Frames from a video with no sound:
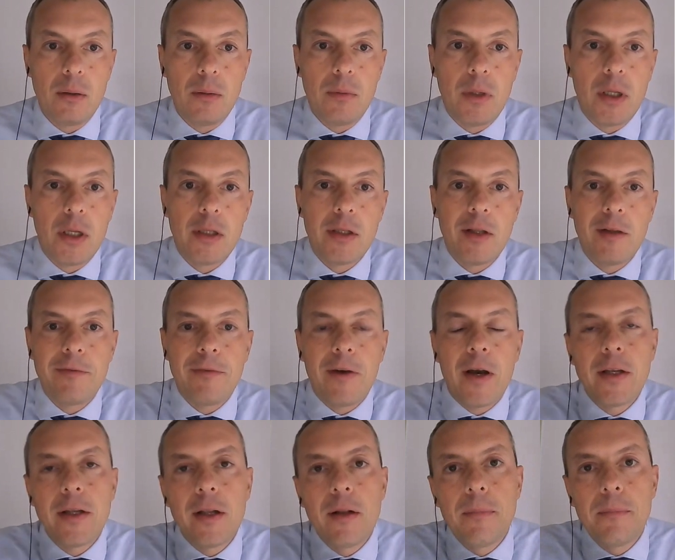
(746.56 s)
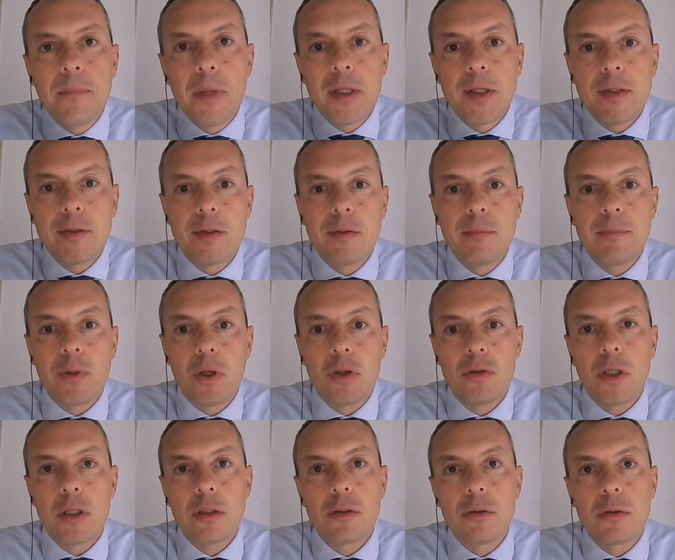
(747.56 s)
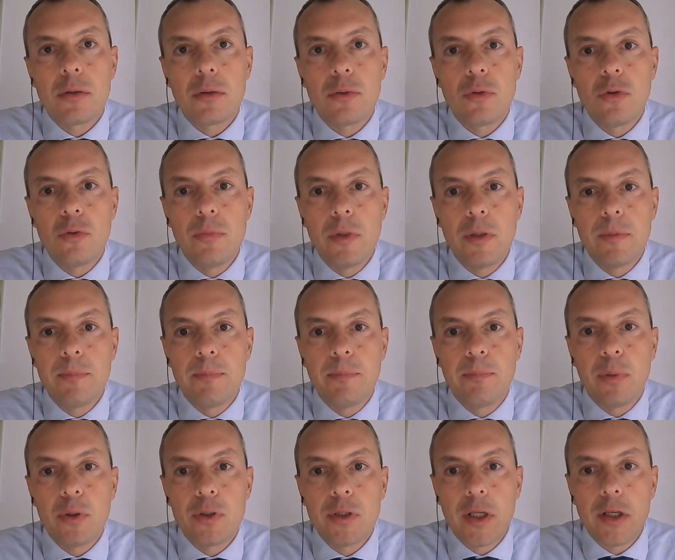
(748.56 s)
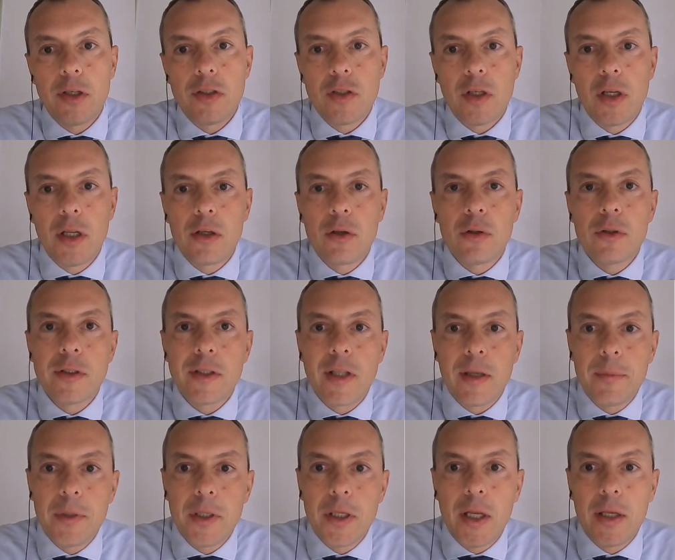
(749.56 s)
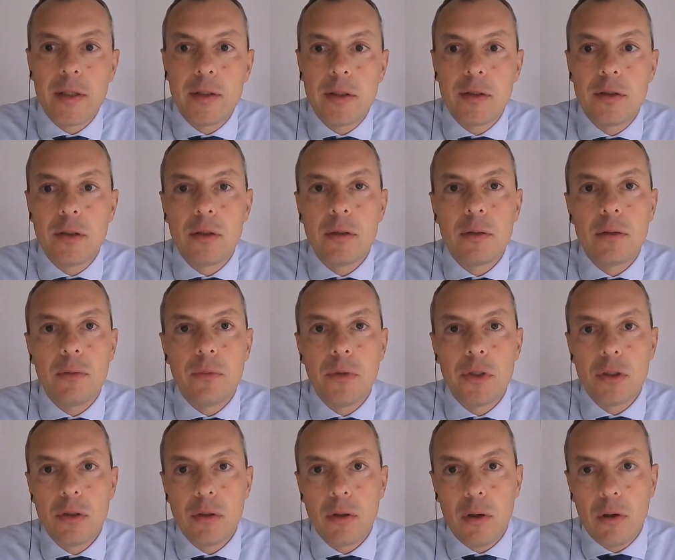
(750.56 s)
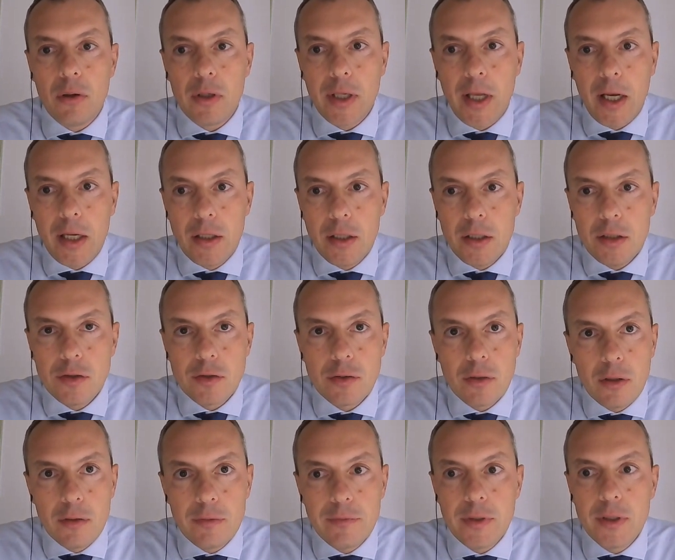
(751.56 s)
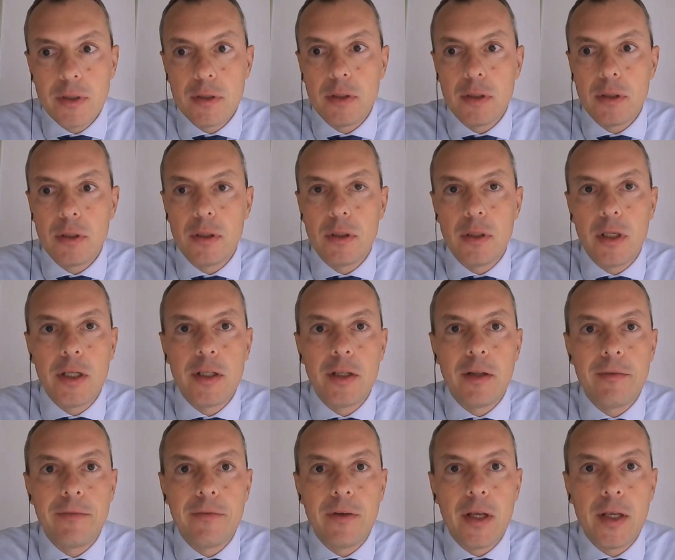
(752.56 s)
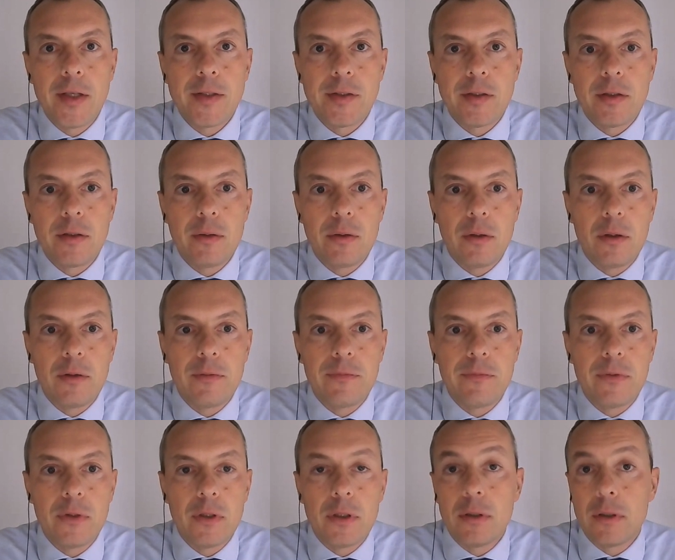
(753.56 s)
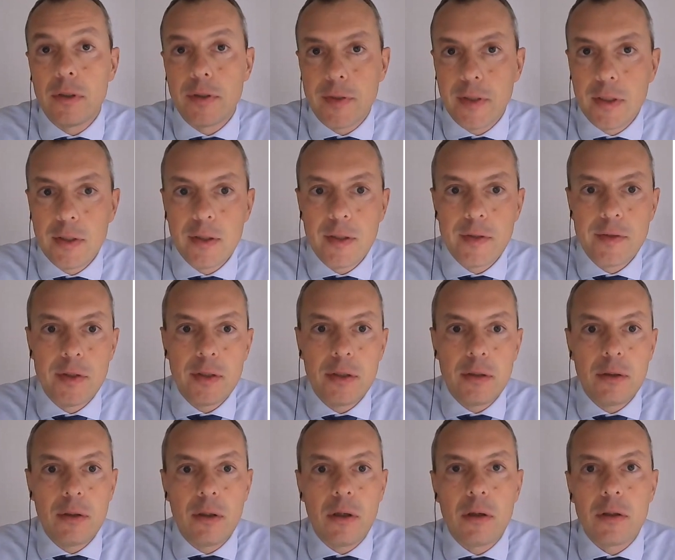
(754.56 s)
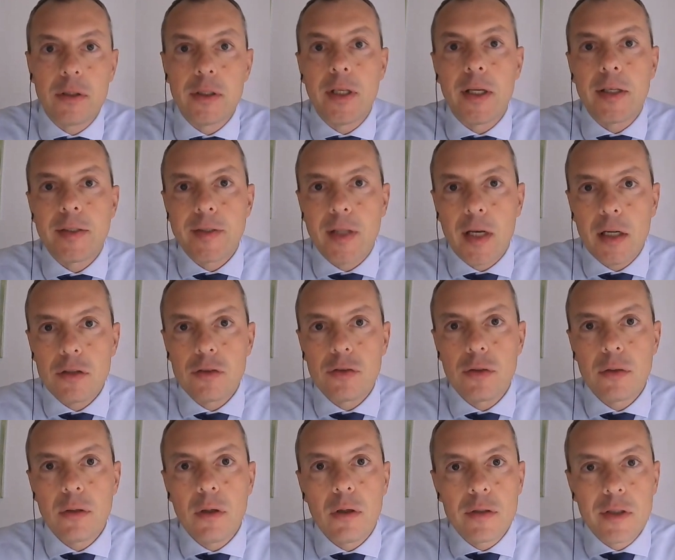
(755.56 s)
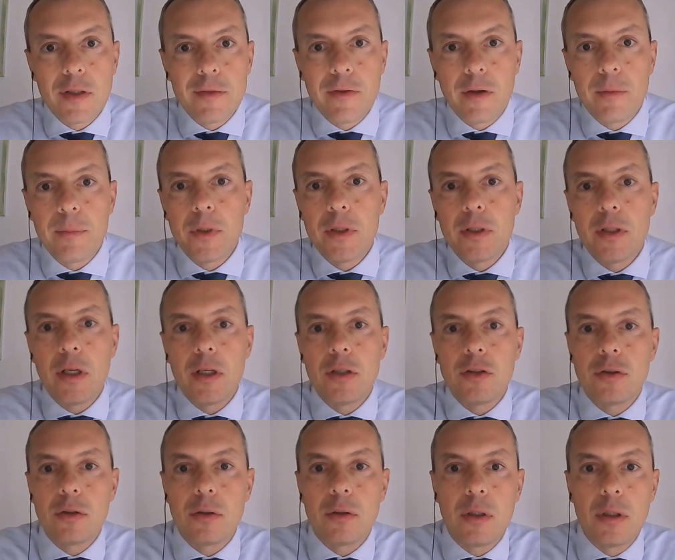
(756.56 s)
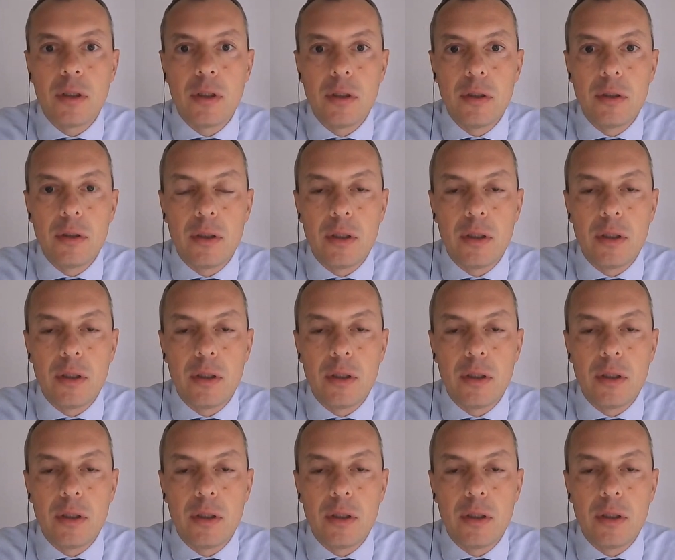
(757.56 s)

Well, the final medicine product could be potentially contaminated with organic solvent in the phase of synthesis or the extraction or the fermentation